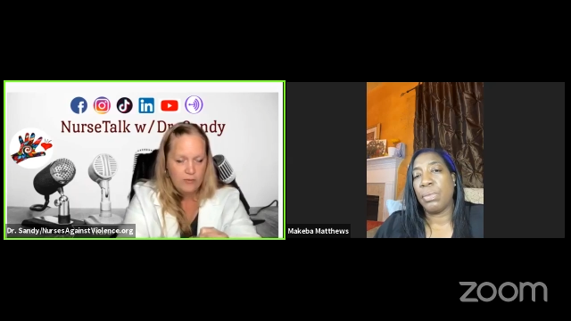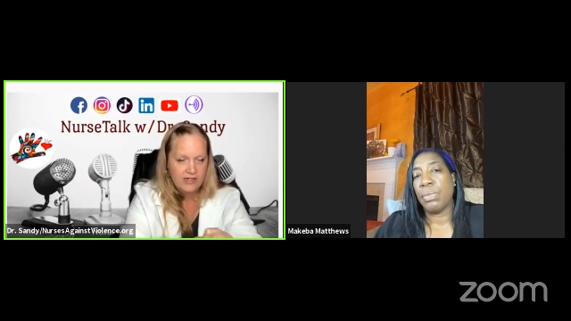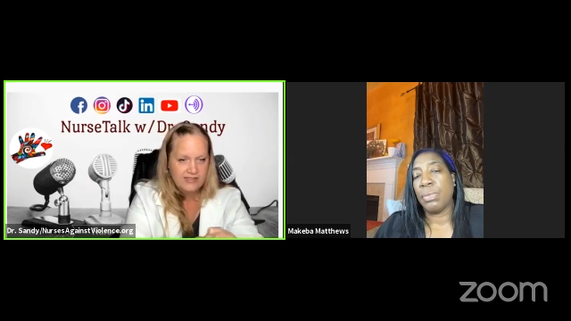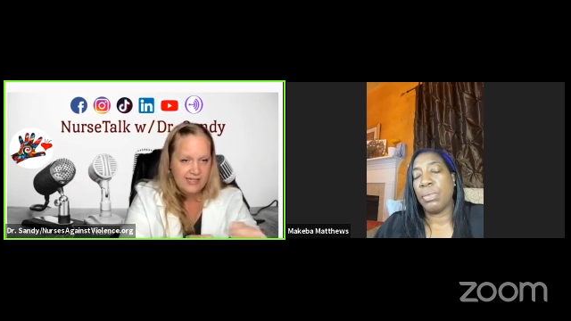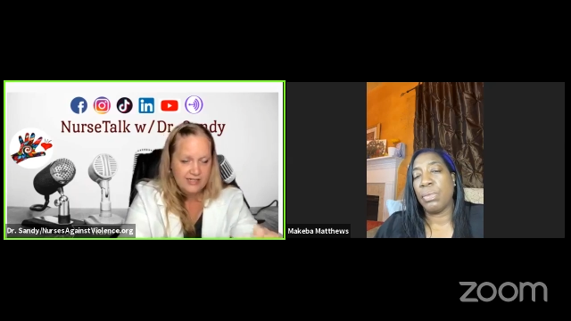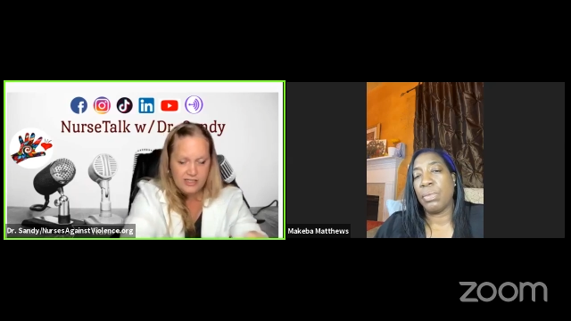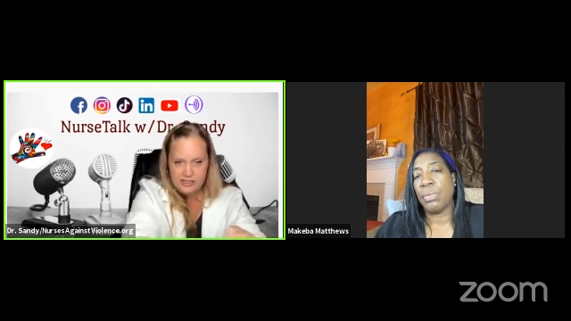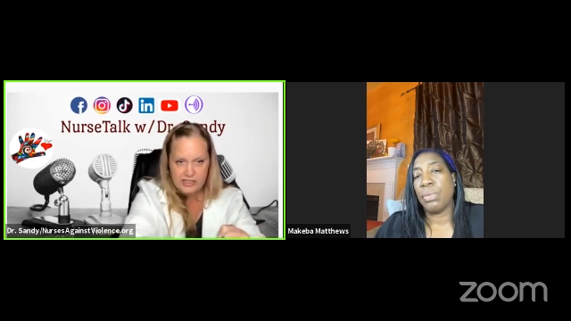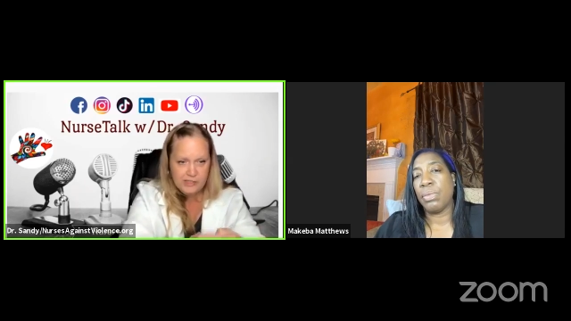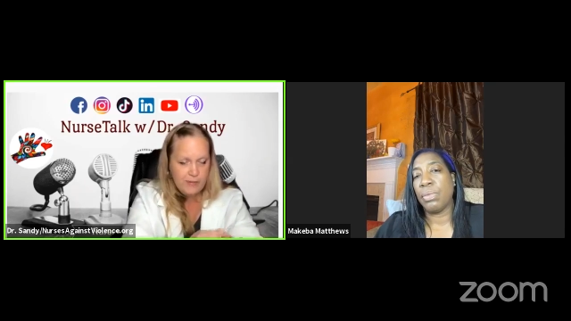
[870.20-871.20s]
Speaker 1: organization.
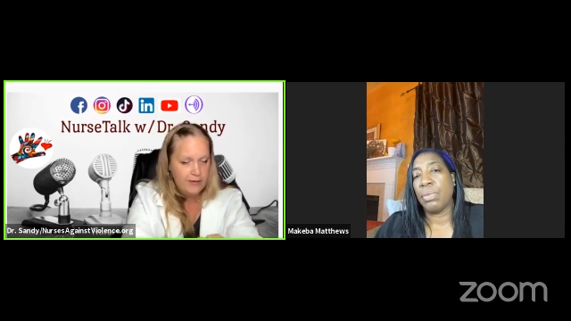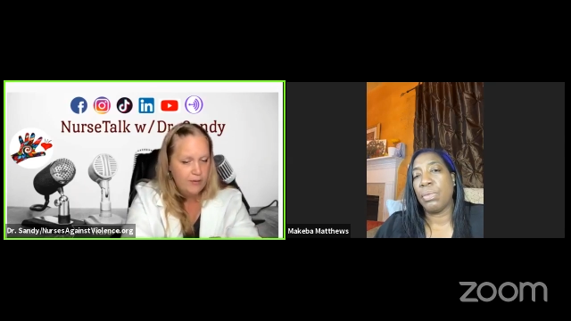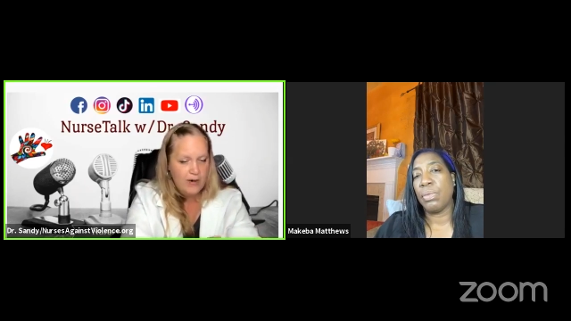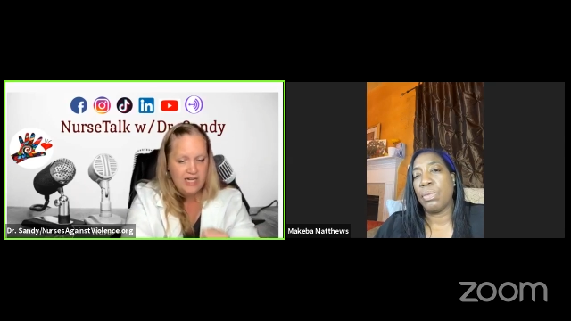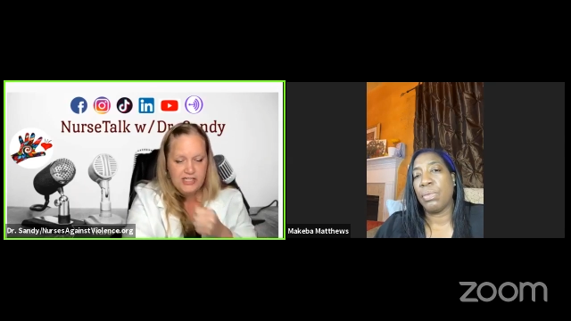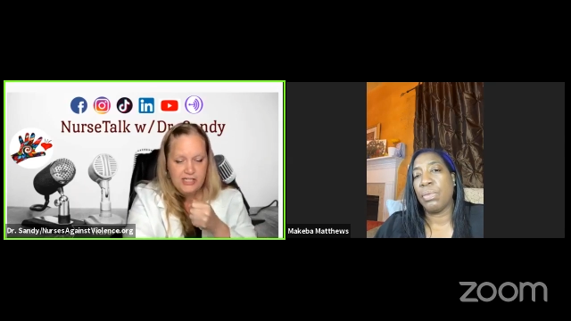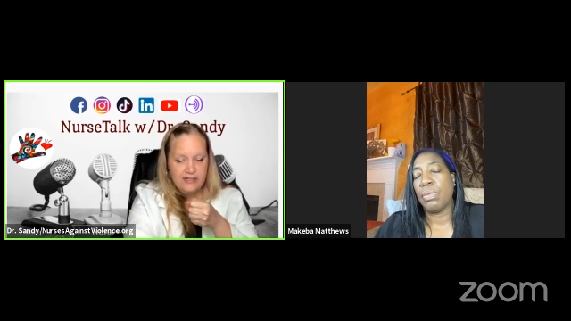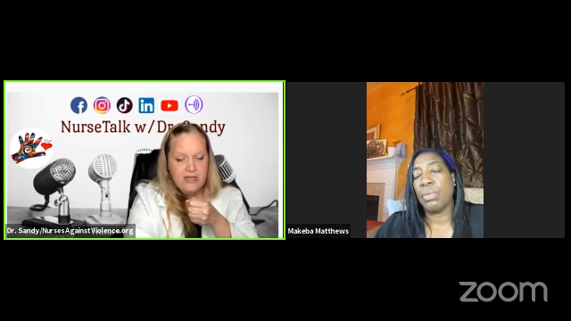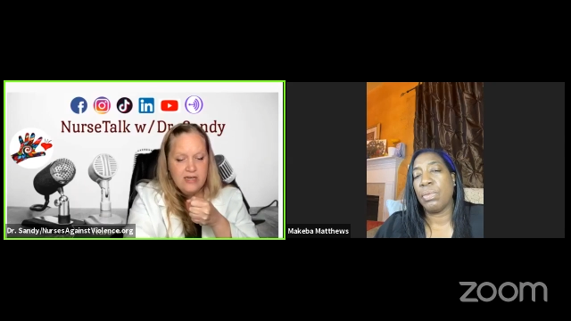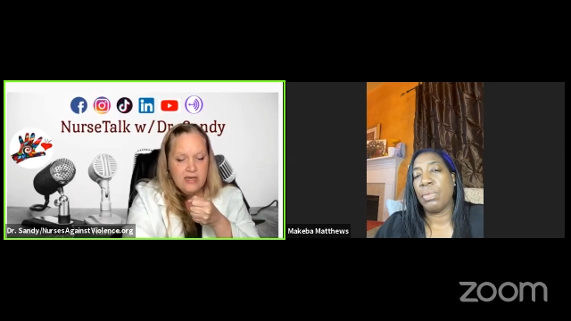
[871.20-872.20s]
She's probably watching.
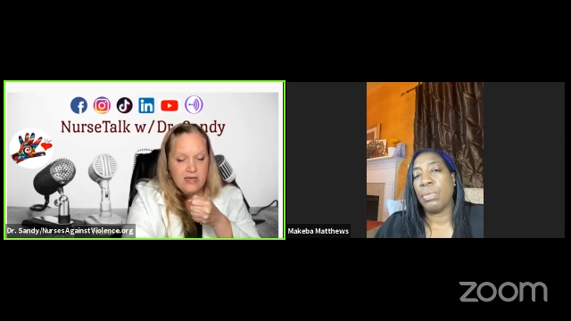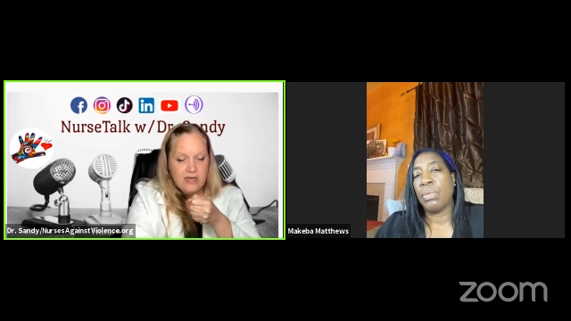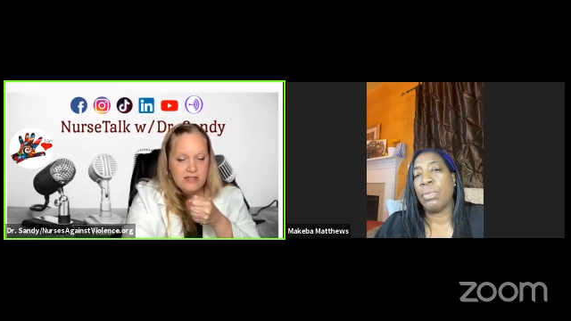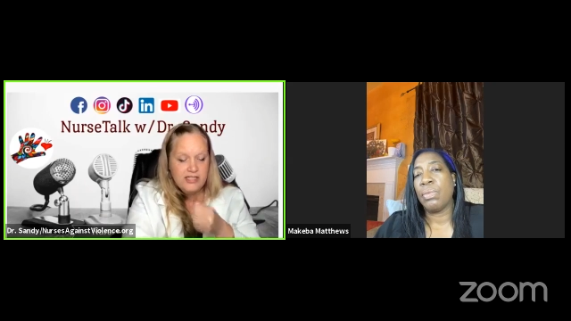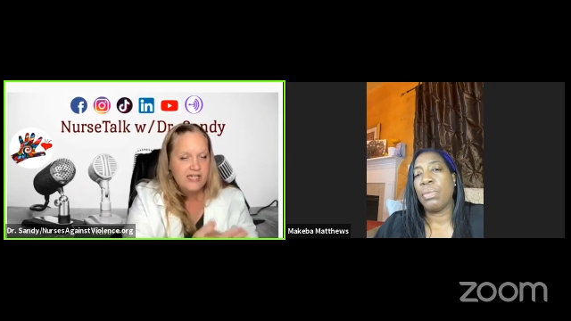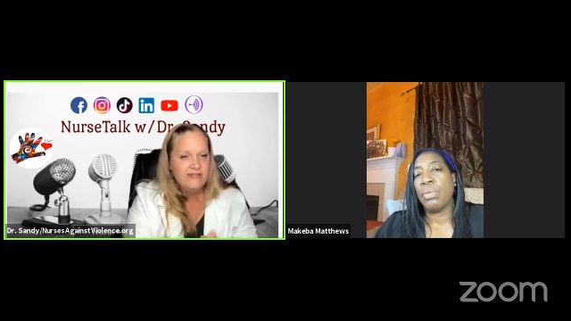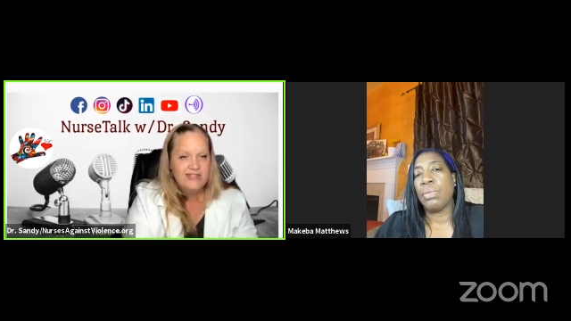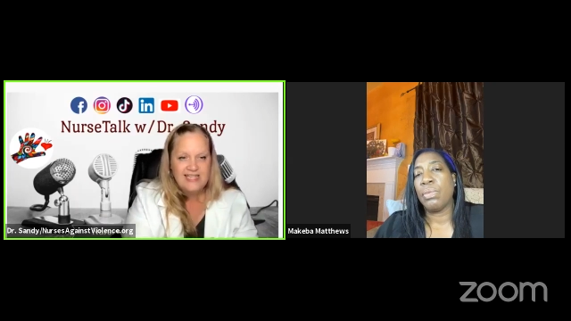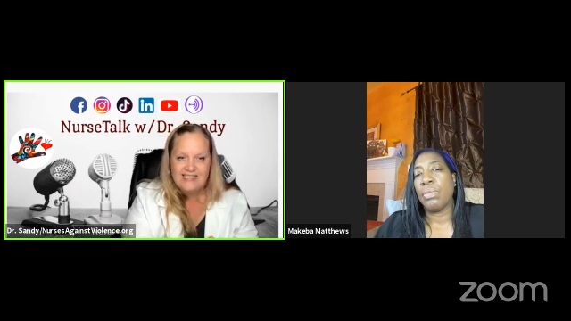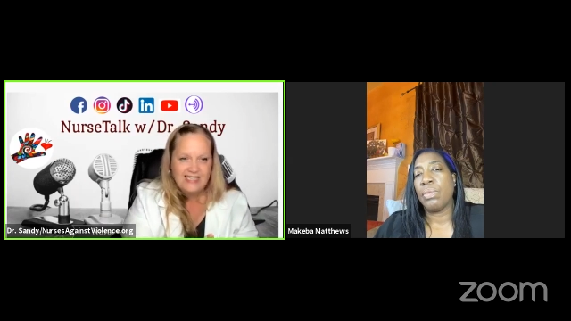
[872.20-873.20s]
She even
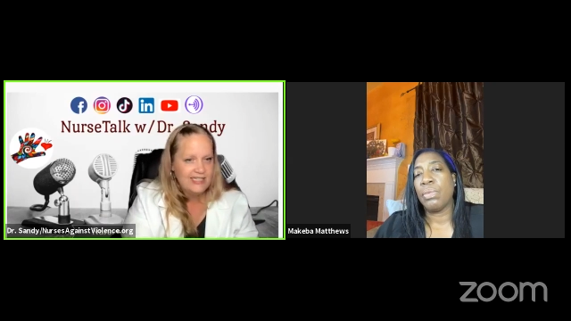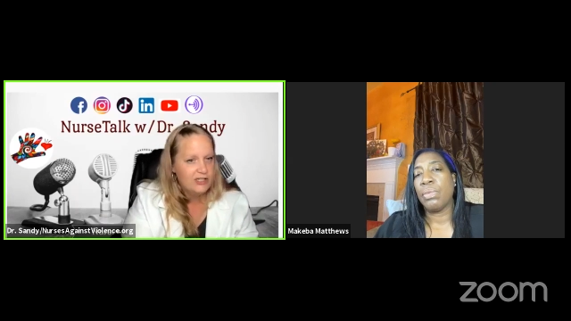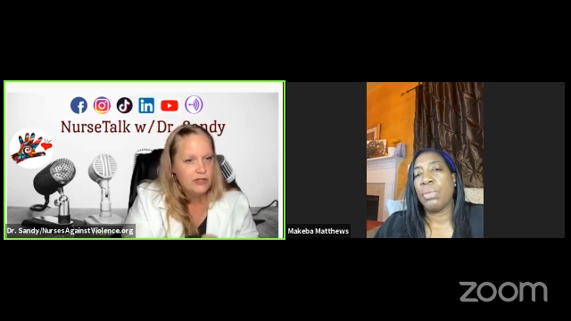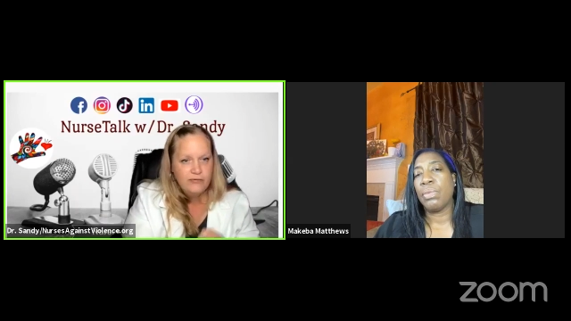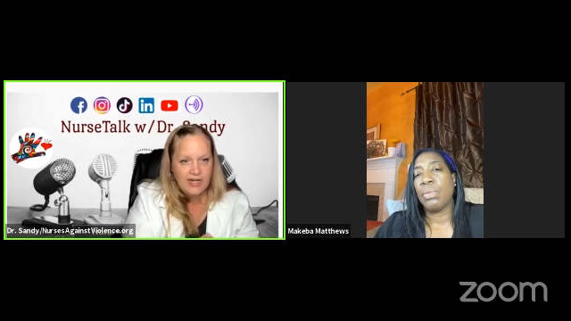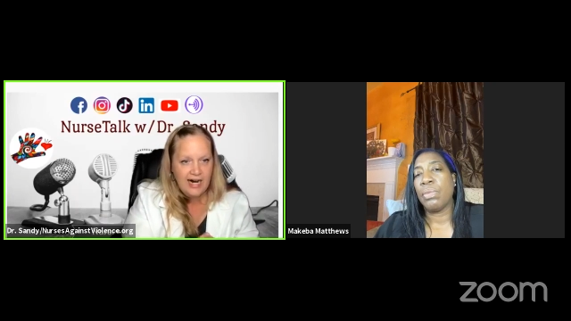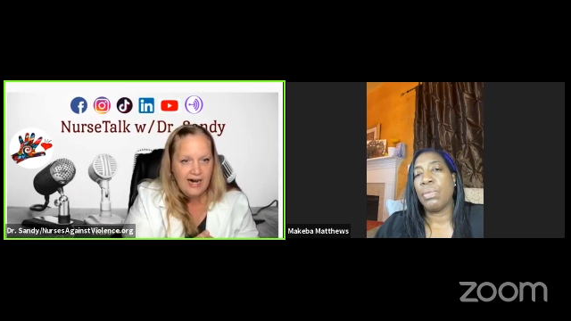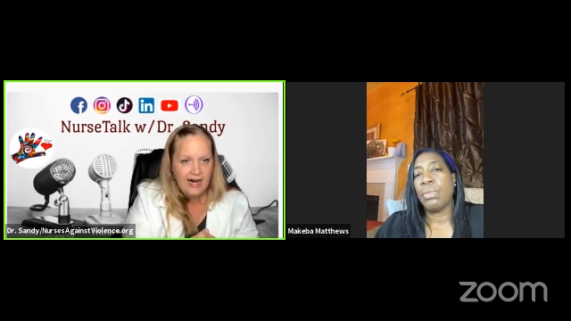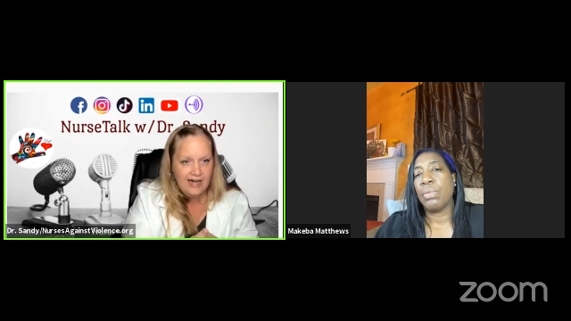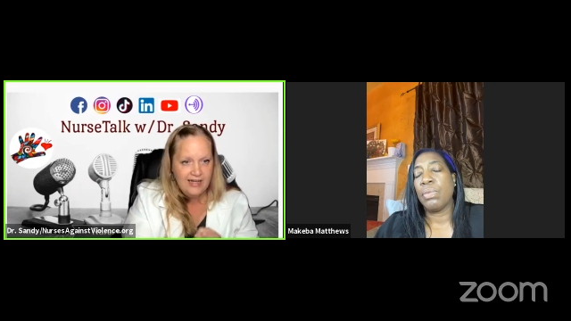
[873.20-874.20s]
said, Sandy, you've
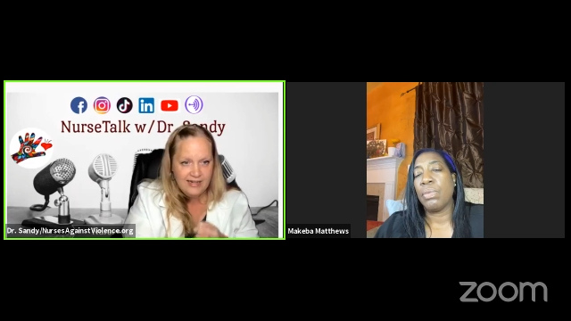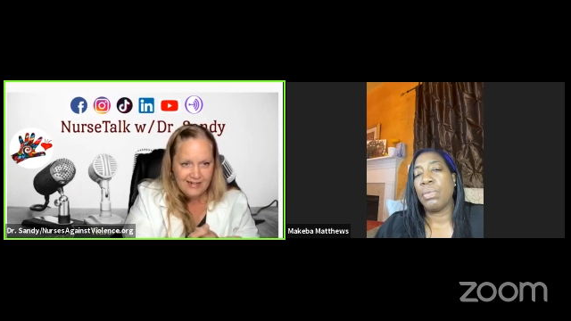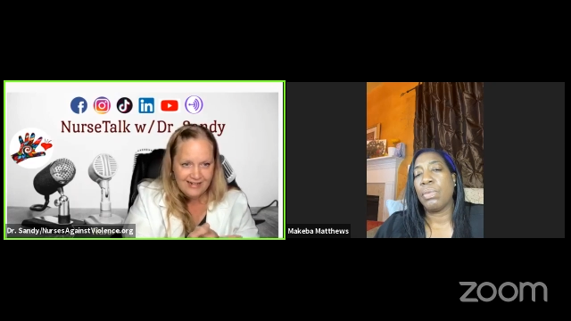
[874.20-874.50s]
got